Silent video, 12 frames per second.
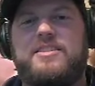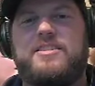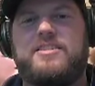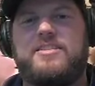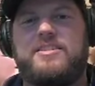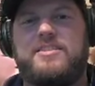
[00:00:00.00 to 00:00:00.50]

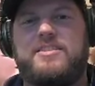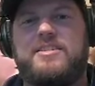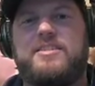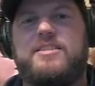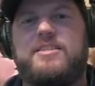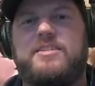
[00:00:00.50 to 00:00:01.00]

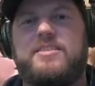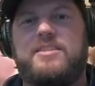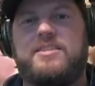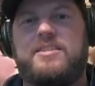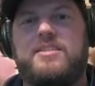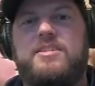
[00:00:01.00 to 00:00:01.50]

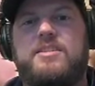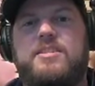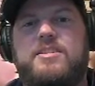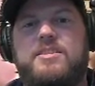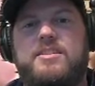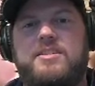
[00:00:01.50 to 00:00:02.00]

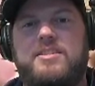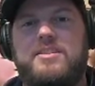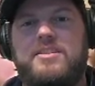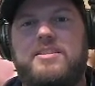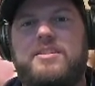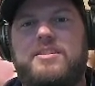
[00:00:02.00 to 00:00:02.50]

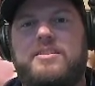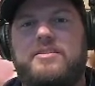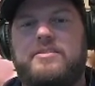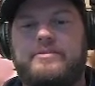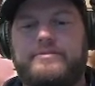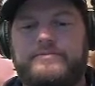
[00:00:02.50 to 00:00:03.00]

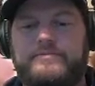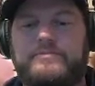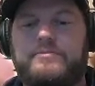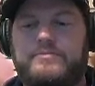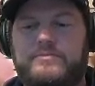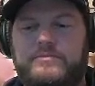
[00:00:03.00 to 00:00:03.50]

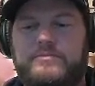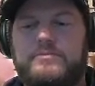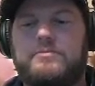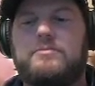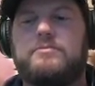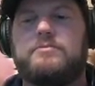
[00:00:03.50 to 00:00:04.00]

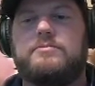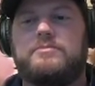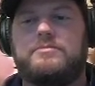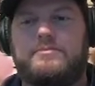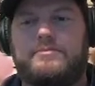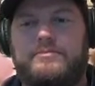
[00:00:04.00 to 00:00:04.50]

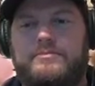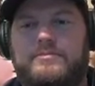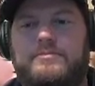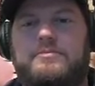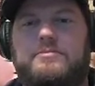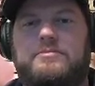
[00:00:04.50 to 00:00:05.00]

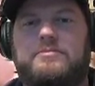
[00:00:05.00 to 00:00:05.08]
The person shown says nothing.